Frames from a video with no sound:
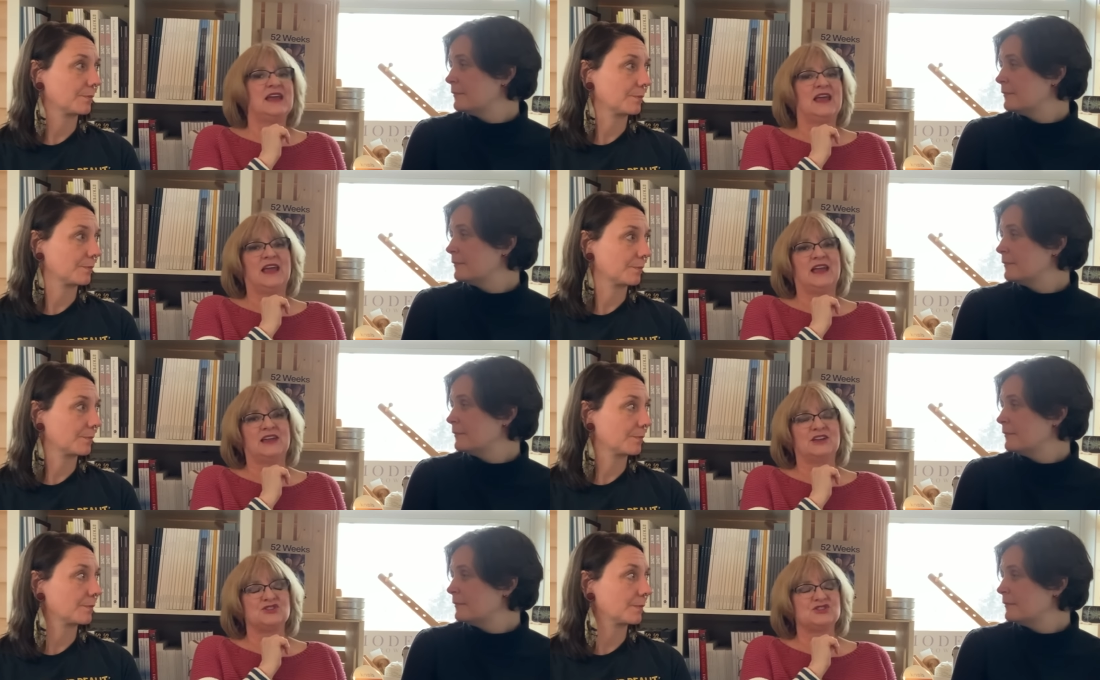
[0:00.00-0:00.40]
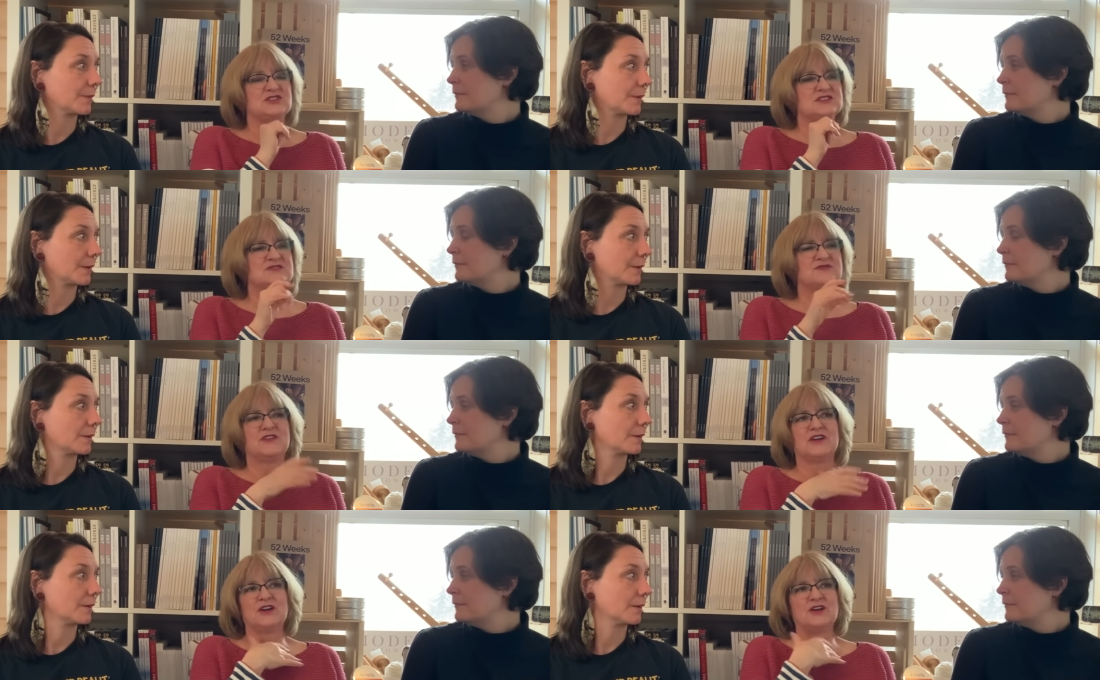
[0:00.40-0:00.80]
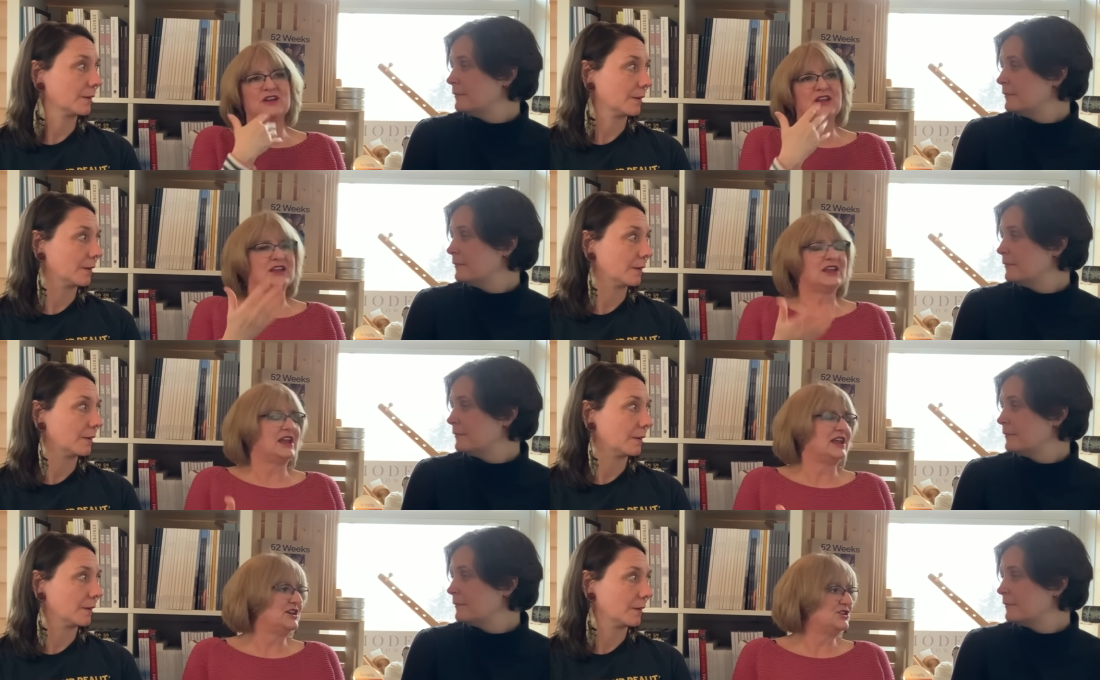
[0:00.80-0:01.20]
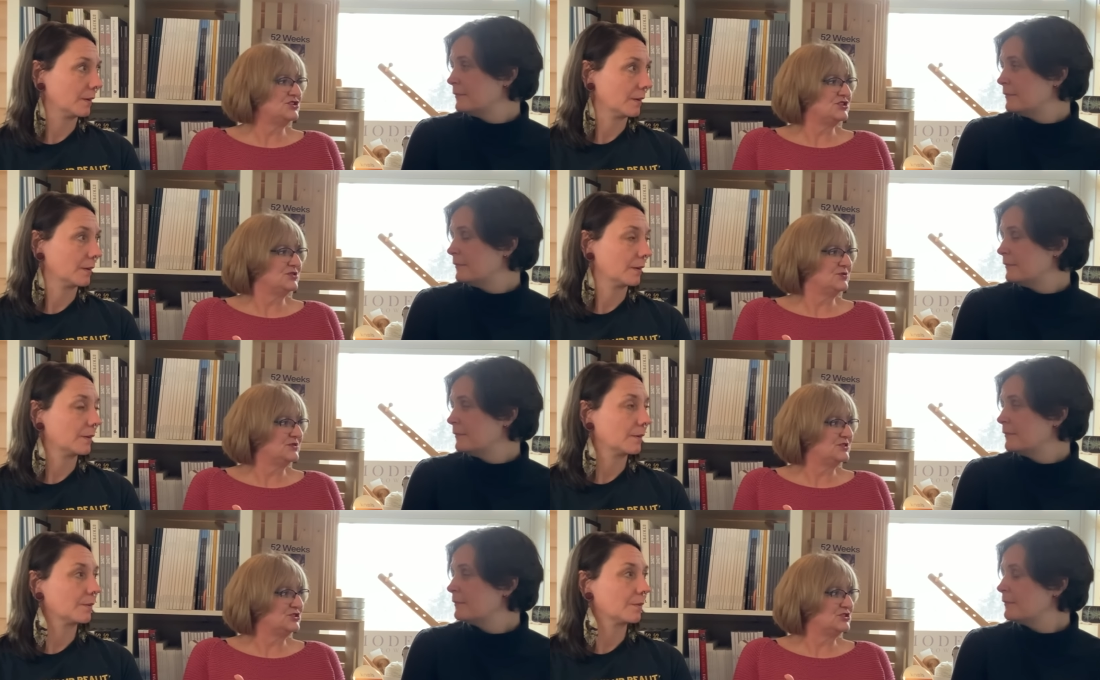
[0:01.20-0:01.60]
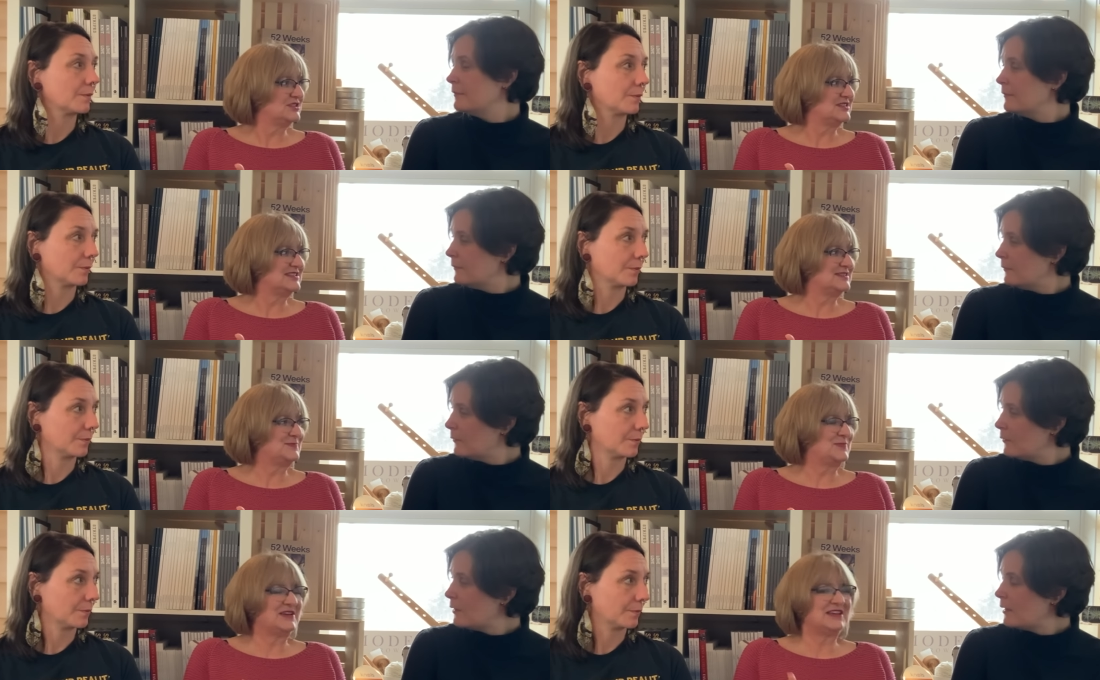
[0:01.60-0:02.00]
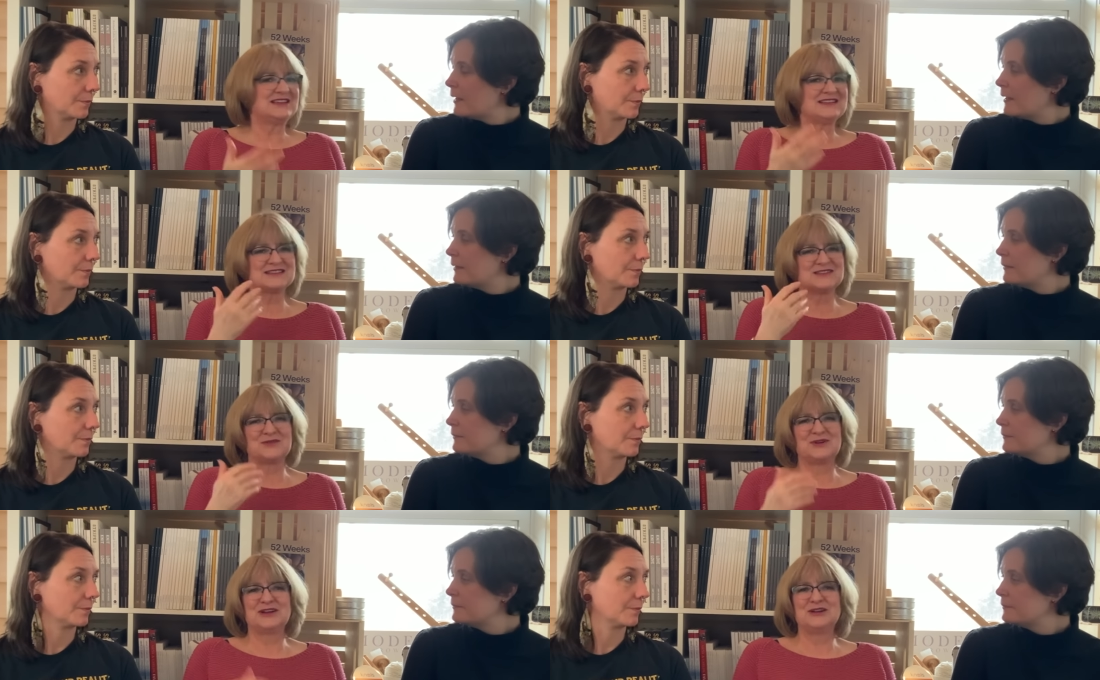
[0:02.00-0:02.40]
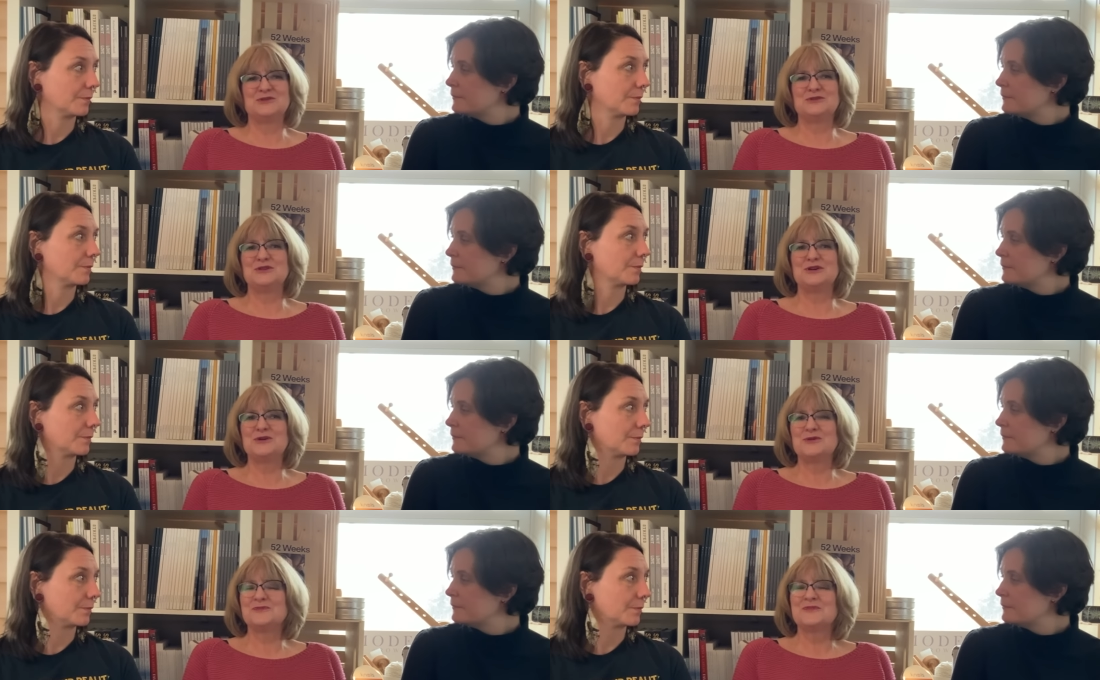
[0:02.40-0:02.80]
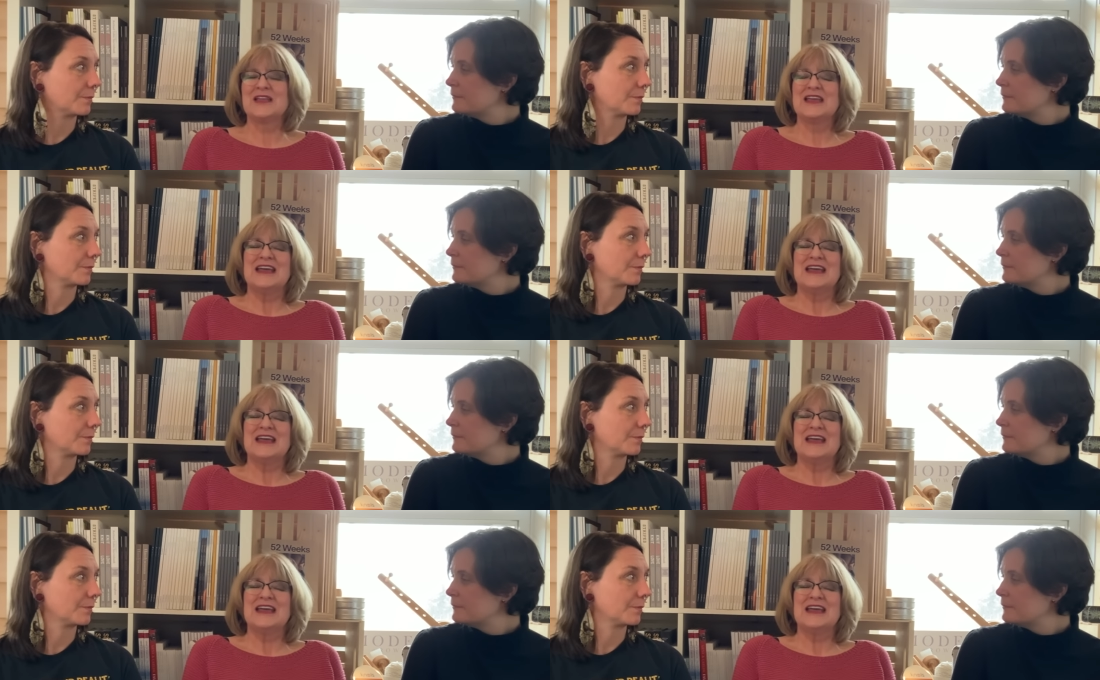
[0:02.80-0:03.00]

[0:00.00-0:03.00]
Speaker 1: and she's very engaging when she speaks. Mm-hmm. So I don't know.